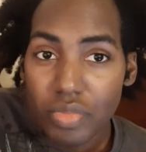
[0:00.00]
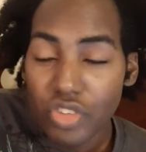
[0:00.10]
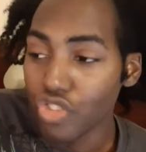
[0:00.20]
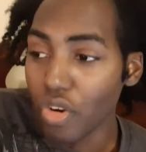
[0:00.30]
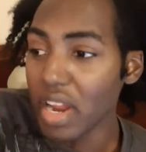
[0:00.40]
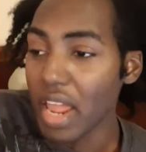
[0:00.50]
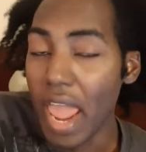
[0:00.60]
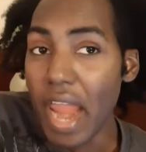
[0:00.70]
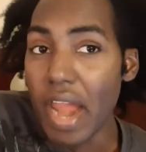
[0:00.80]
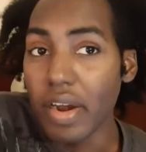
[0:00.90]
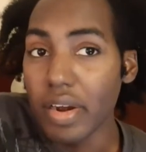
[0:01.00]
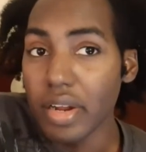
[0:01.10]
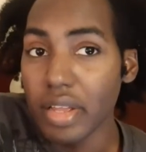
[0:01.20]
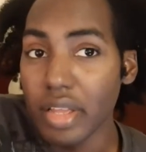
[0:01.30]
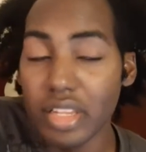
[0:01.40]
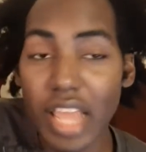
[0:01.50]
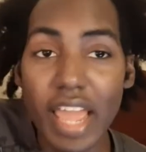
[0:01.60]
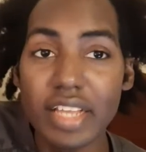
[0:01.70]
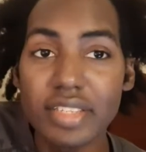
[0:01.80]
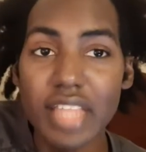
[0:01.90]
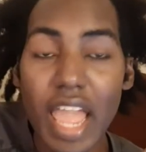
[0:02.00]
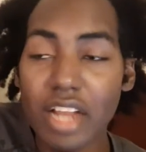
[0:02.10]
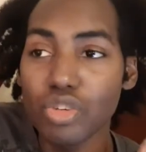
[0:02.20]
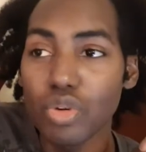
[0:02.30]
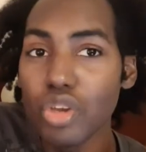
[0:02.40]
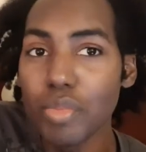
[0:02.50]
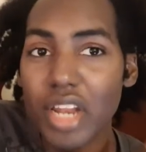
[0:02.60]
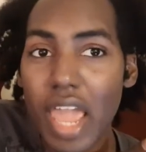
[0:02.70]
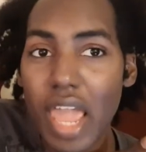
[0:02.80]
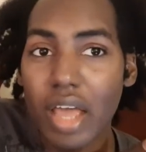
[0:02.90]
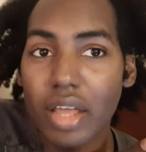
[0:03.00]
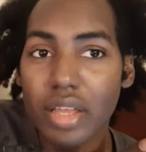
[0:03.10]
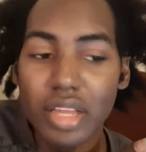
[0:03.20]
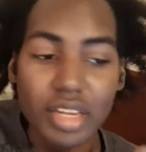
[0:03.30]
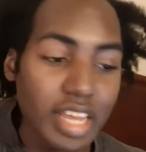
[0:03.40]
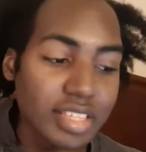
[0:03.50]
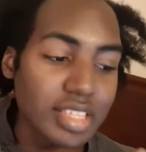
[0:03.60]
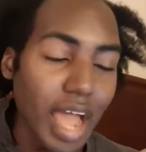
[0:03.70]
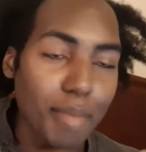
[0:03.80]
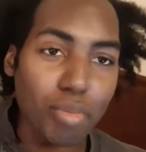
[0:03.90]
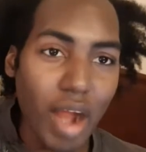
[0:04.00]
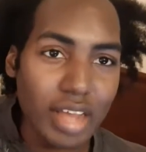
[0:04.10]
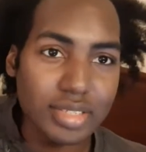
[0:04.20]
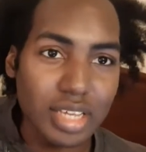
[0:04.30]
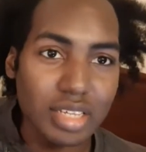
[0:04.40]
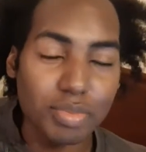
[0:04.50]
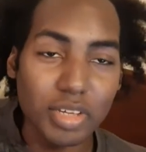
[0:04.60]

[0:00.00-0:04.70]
Straight hair that is natural human hair that's not processed,